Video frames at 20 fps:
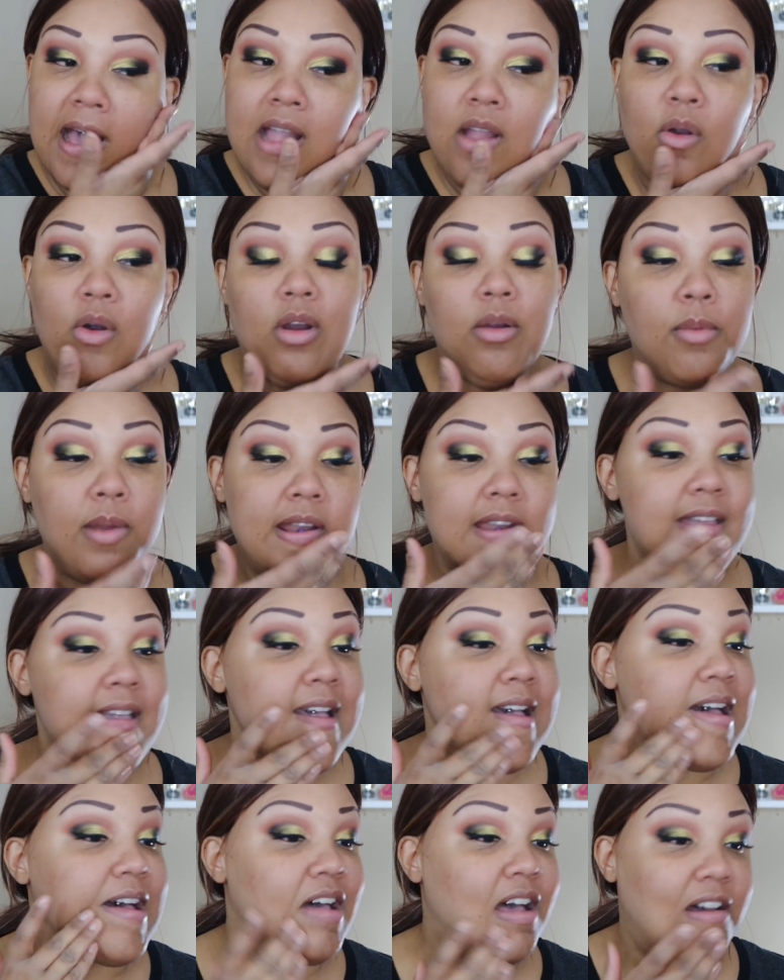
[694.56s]
I already
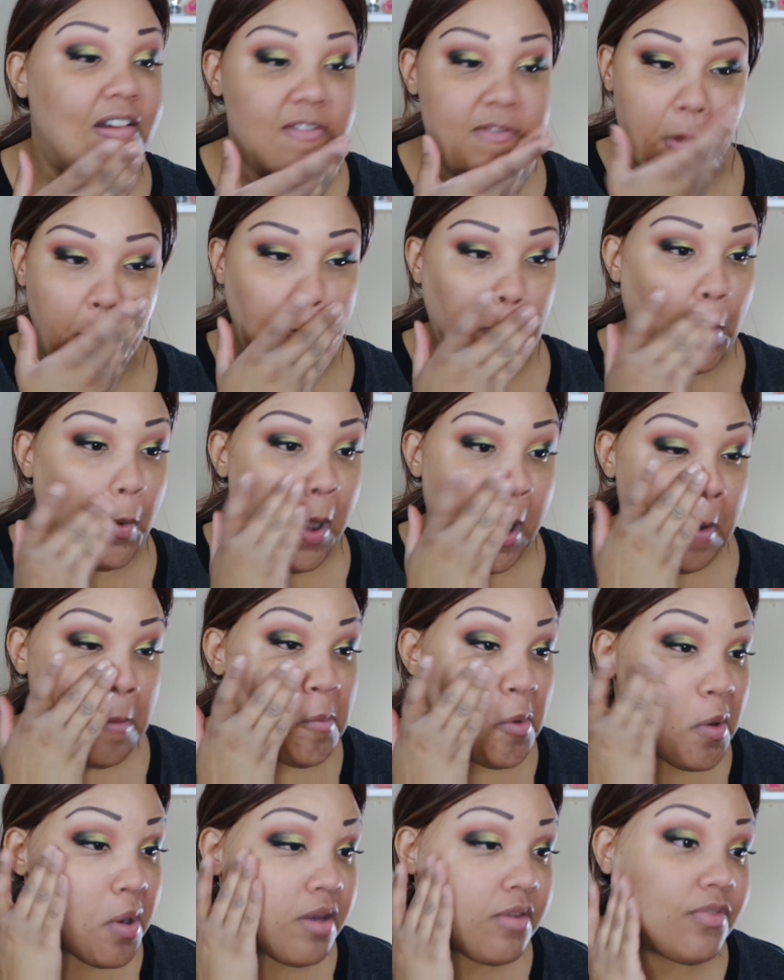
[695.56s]
have
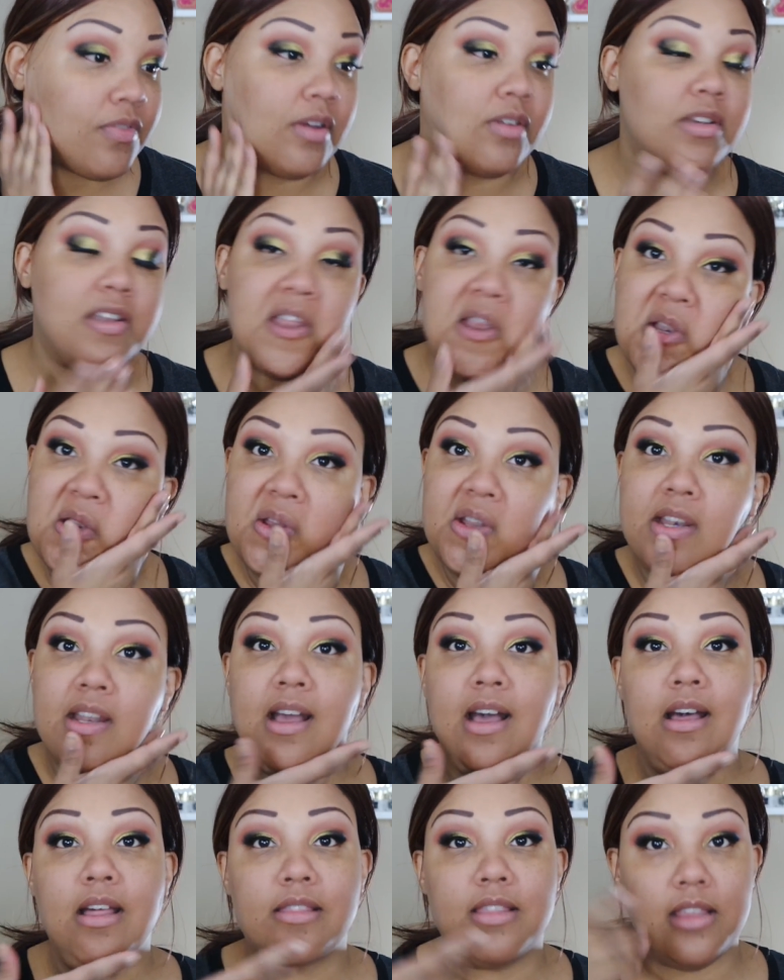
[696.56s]
primer and foundation
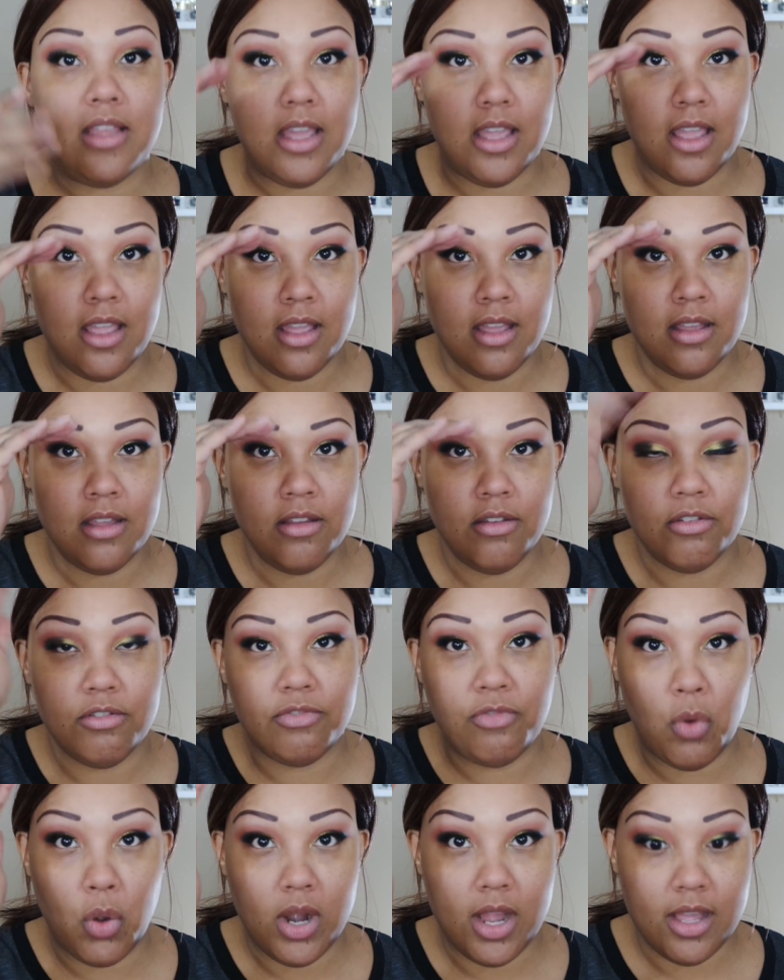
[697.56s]
on the
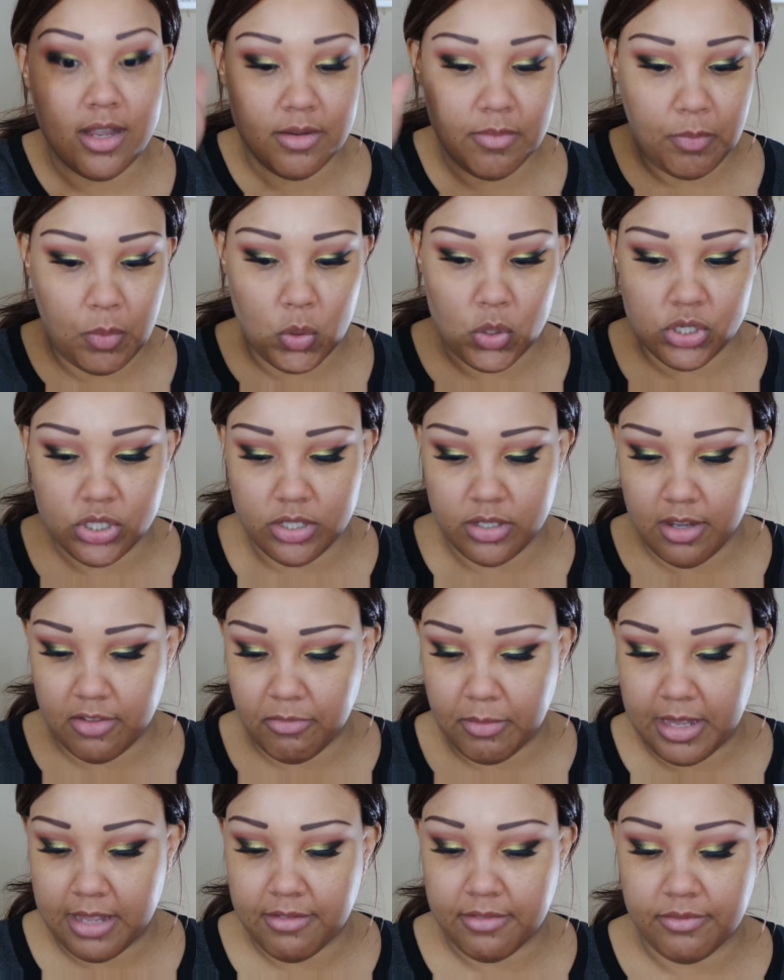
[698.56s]
forehead portion
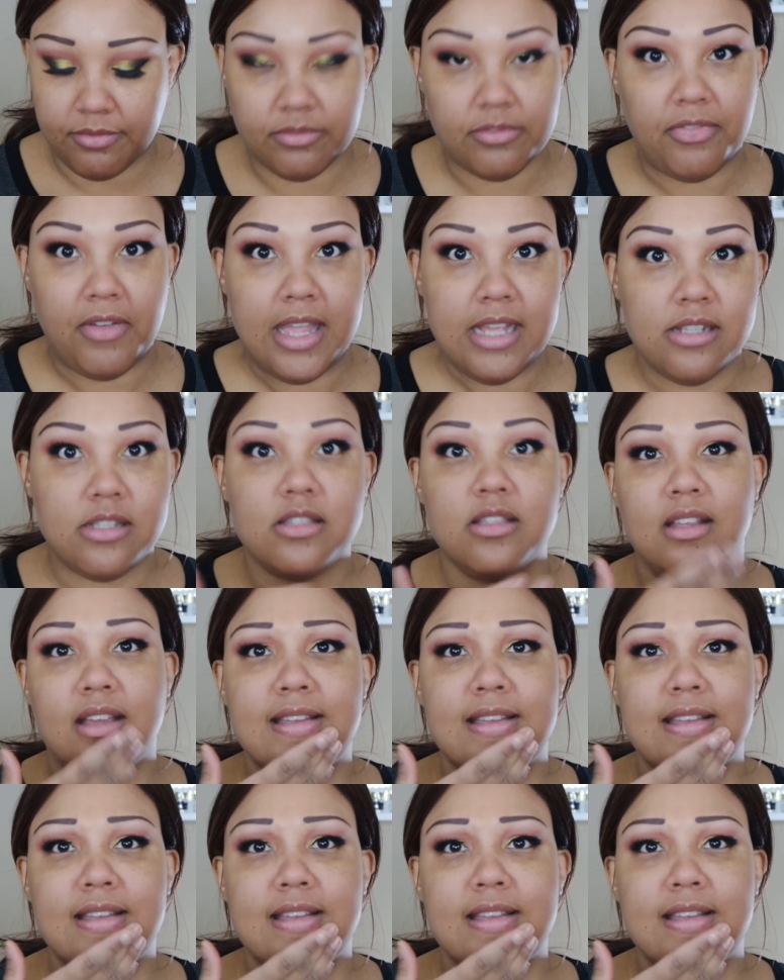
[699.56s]
of my face,